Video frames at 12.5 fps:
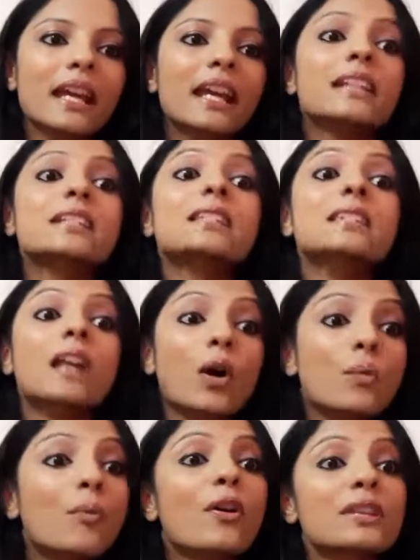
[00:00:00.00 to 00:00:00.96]
it is
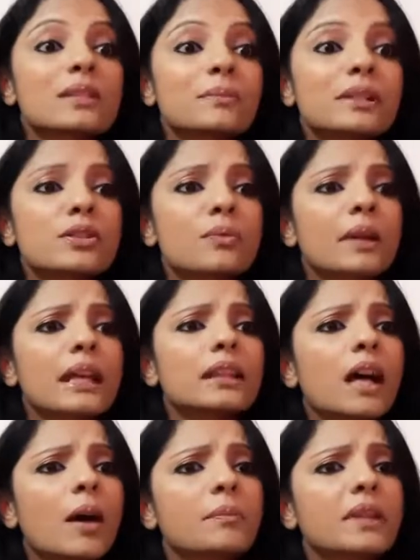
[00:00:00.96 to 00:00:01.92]
now possible to make
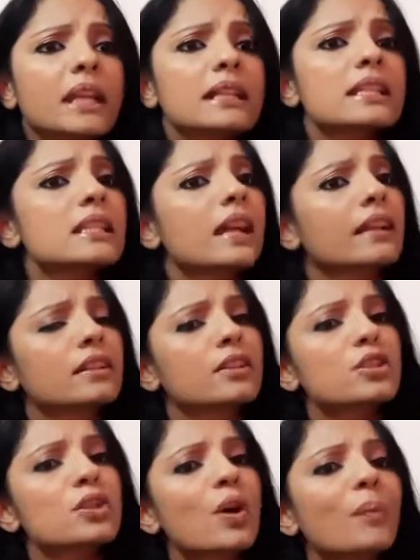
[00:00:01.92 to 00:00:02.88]
thumbnails like the
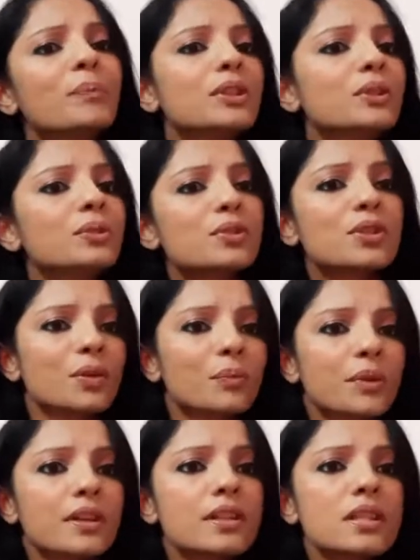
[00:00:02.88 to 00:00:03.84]
top
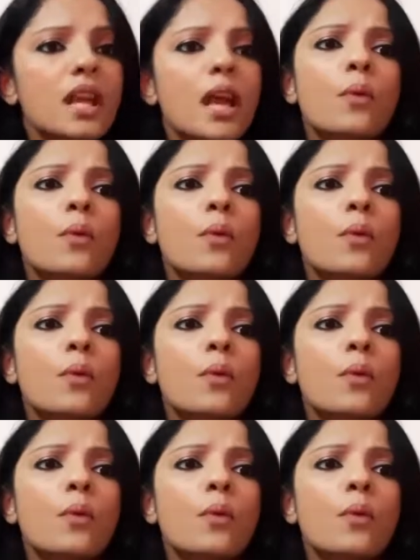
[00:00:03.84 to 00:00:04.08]
YouTubers